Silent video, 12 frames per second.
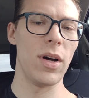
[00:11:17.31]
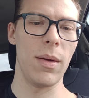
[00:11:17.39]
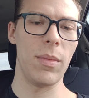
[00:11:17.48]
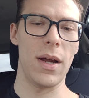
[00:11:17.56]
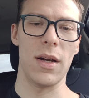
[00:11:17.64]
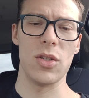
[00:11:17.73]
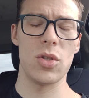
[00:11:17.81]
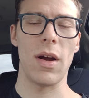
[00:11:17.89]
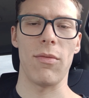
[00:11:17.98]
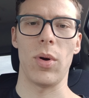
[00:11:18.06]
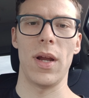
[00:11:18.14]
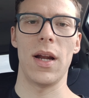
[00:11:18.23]
I'm not on
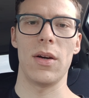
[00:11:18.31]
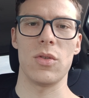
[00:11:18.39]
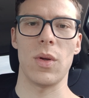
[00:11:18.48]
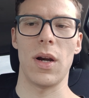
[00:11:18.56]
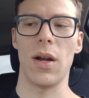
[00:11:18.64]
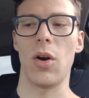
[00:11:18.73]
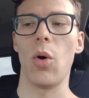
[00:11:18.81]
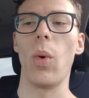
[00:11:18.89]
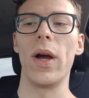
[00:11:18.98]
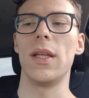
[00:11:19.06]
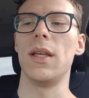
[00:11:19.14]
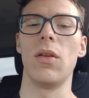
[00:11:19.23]
Strava right now, so I don't know
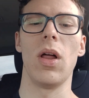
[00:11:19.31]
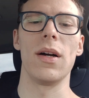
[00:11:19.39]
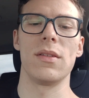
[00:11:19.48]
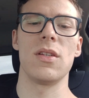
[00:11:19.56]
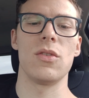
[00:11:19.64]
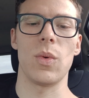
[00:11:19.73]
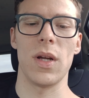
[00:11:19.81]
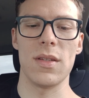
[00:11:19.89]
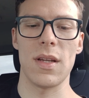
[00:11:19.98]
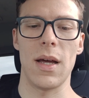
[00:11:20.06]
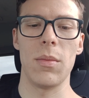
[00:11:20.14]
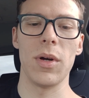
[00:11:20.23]
what he logs his runs
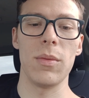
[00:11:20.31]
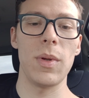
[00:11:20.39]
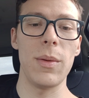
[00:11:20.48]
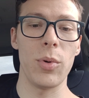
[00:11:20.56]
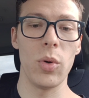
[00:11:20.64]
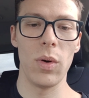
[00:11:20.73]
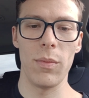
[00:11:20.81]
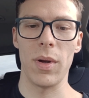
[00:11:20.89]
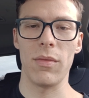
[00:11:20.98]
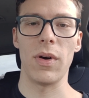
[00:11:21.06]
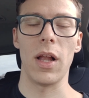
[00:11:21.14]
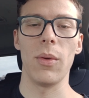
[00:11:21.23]
on, but people who have
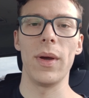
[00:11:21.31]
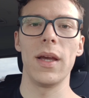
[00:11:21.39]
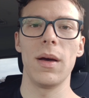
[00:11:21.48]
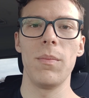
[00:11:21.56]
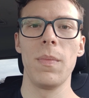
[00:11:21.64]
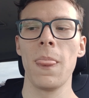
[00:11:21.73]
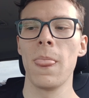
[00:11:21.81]
been following him